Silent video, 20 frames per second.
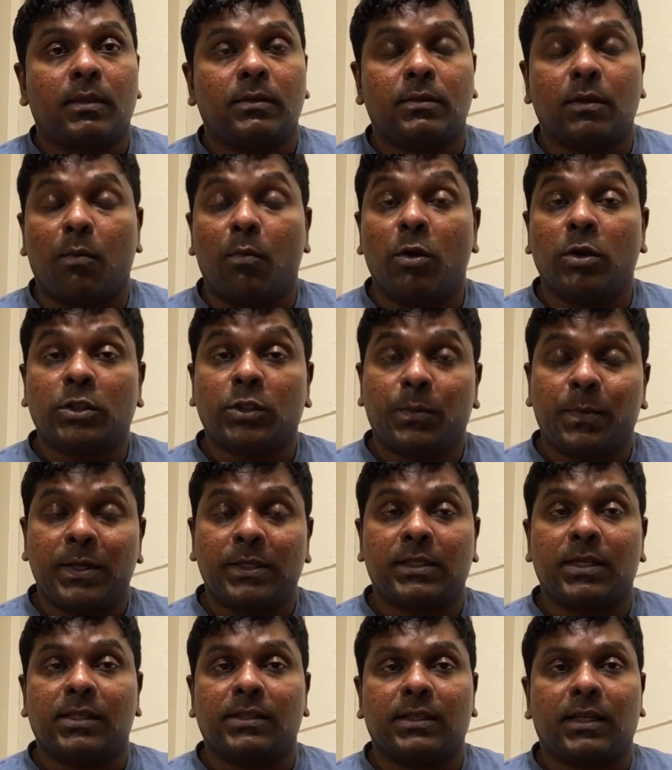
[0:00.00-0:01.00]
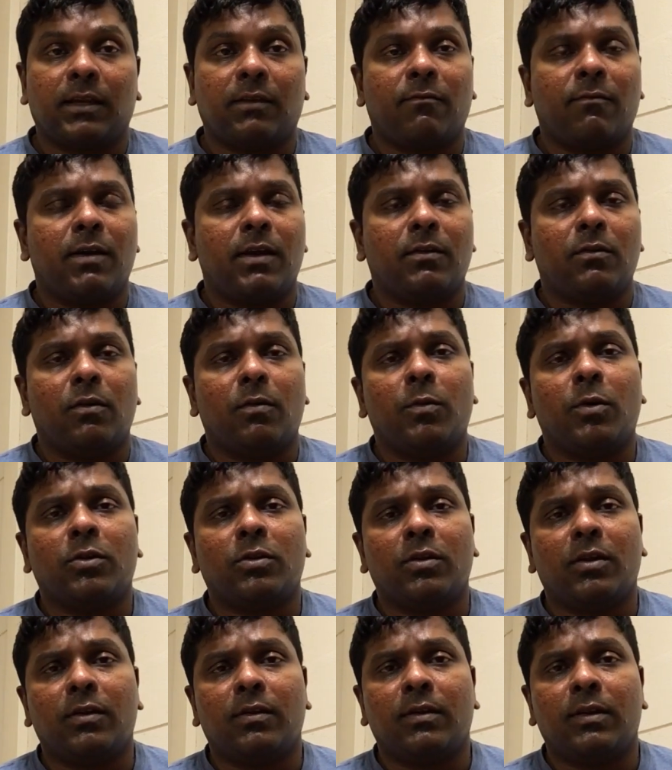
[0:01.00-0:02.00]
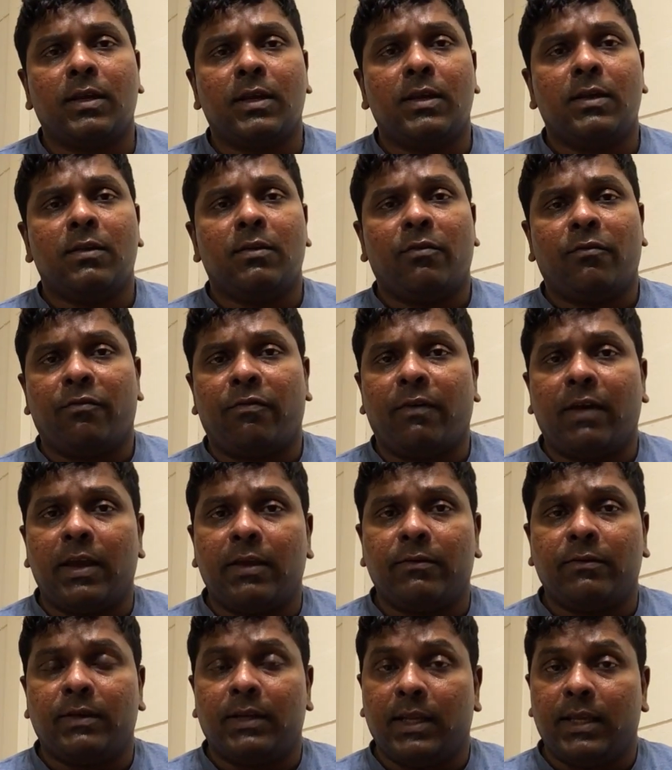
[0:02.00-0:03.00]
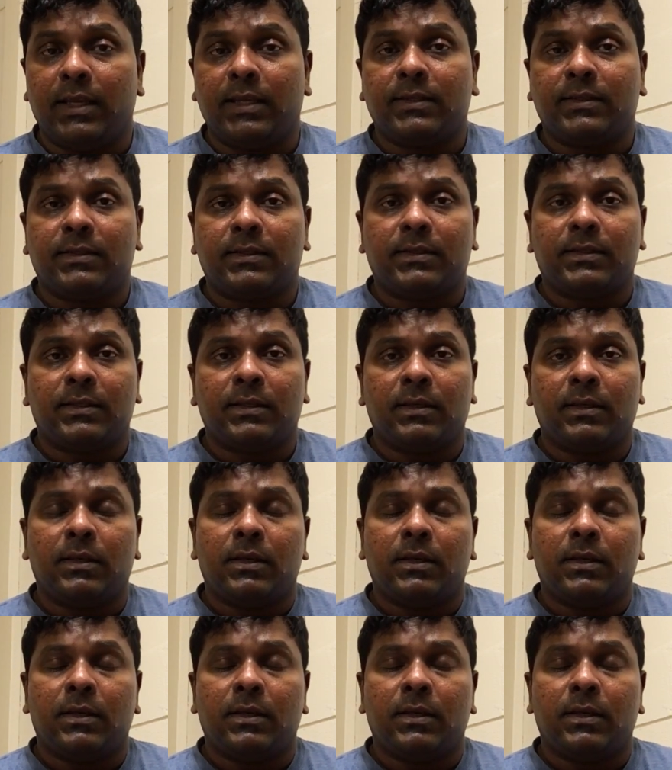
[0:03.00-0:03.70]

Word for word: so most patients require no more than five days